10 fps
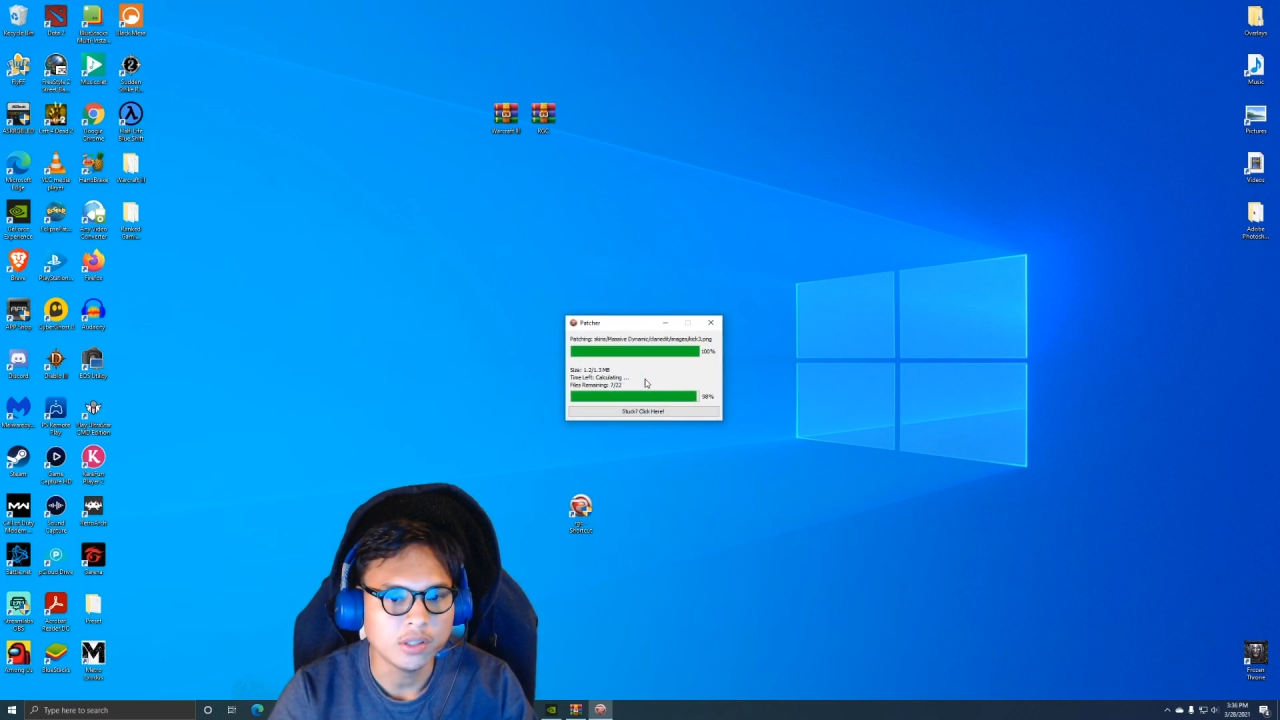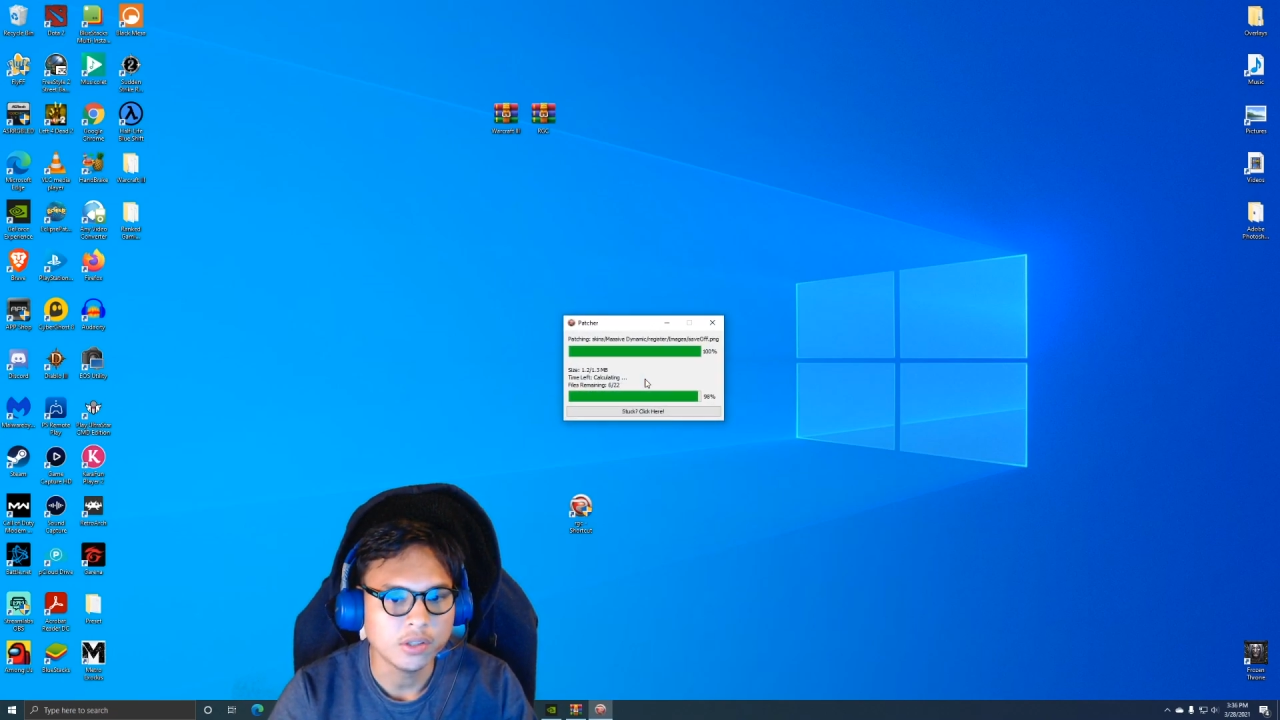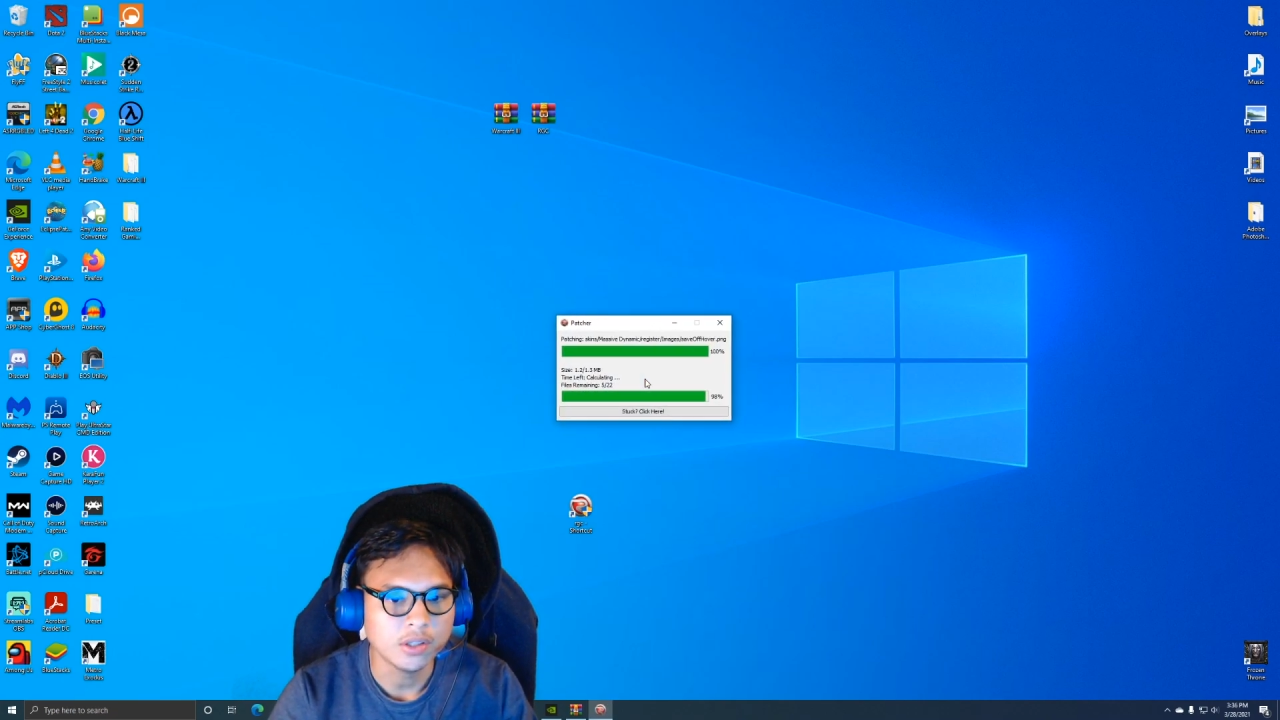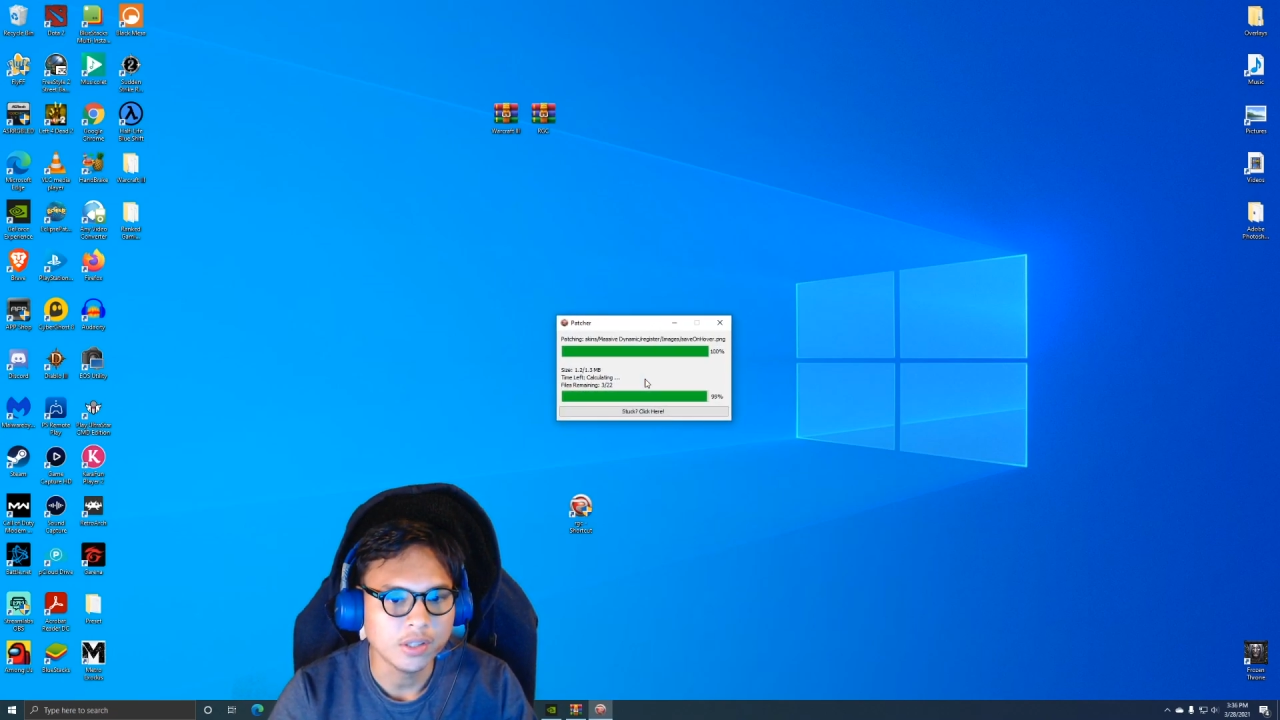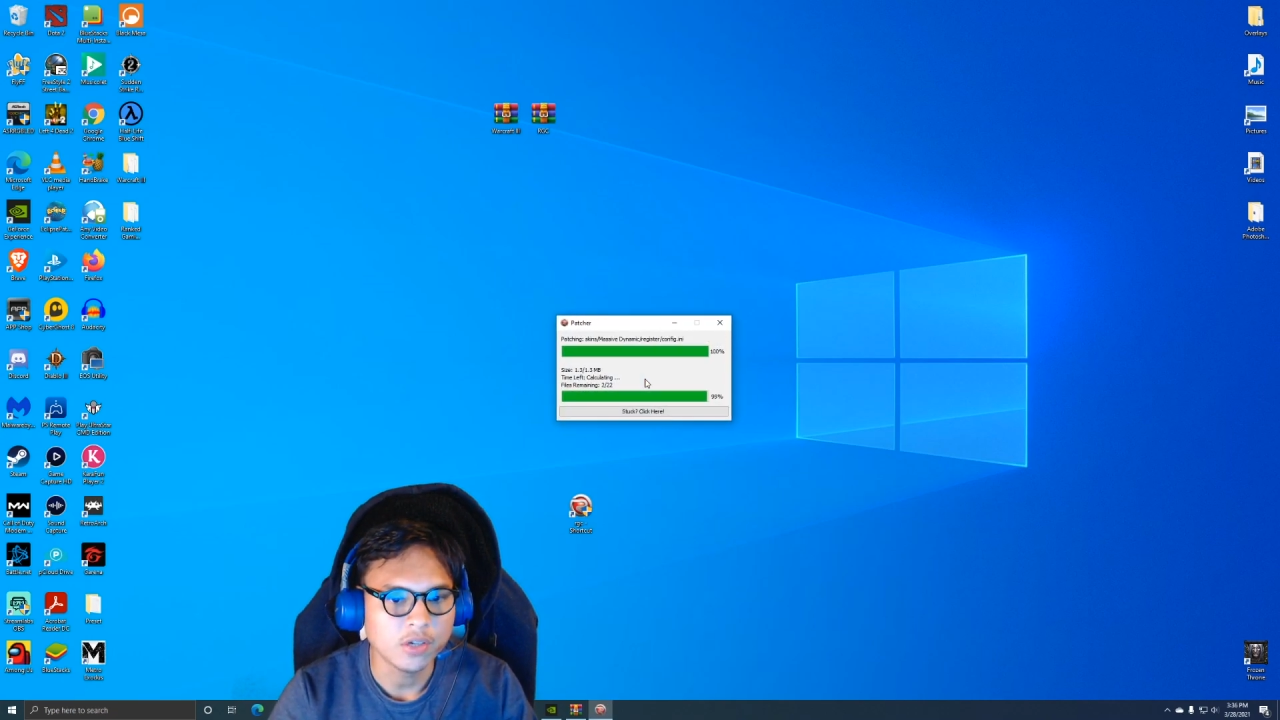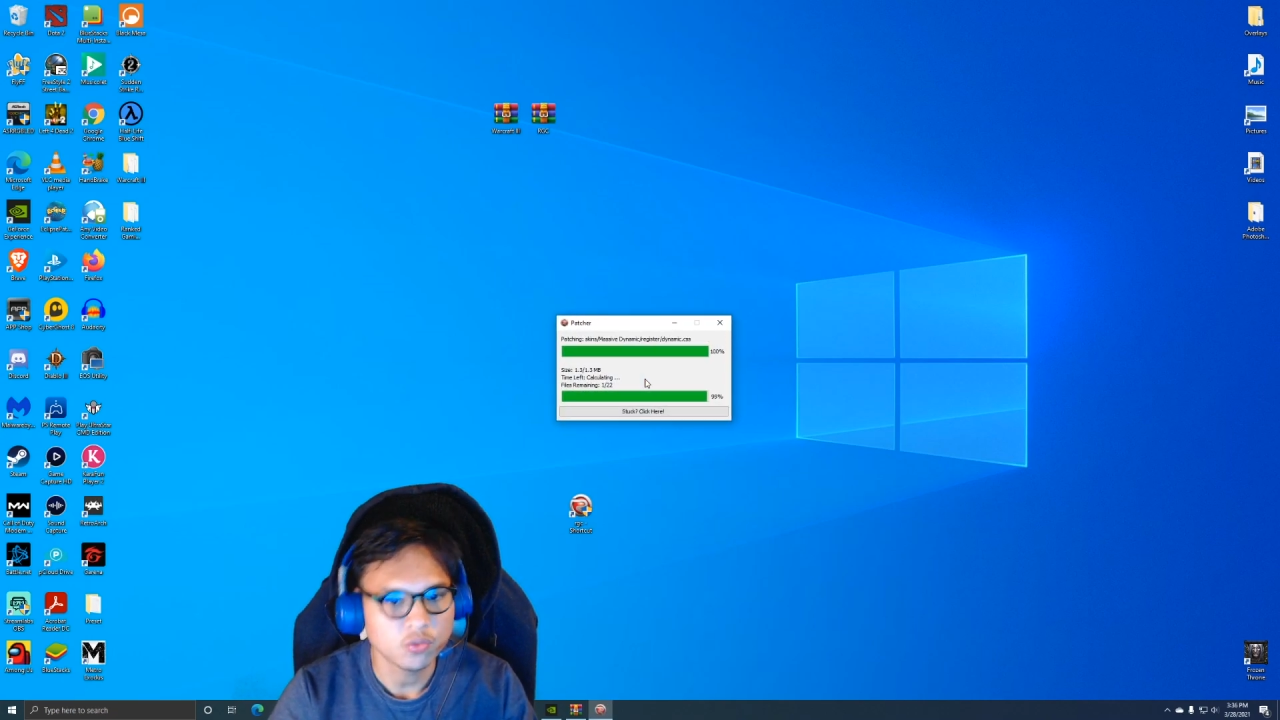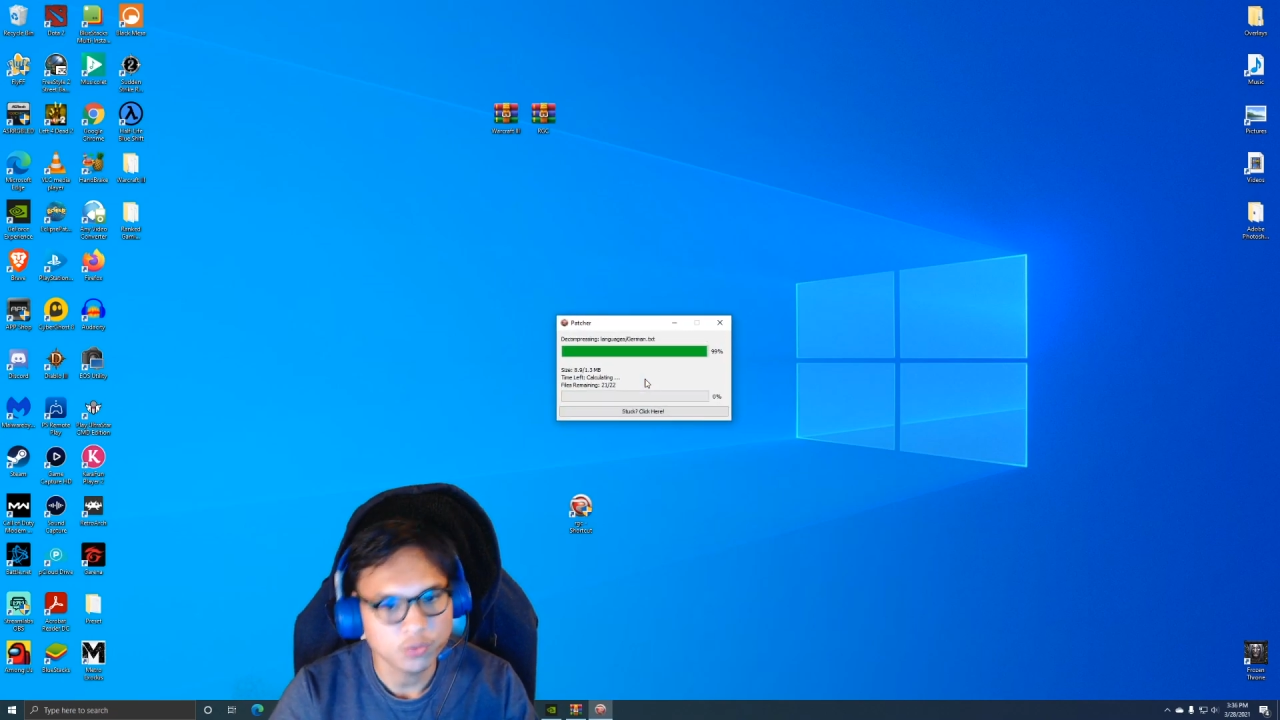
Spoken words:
latest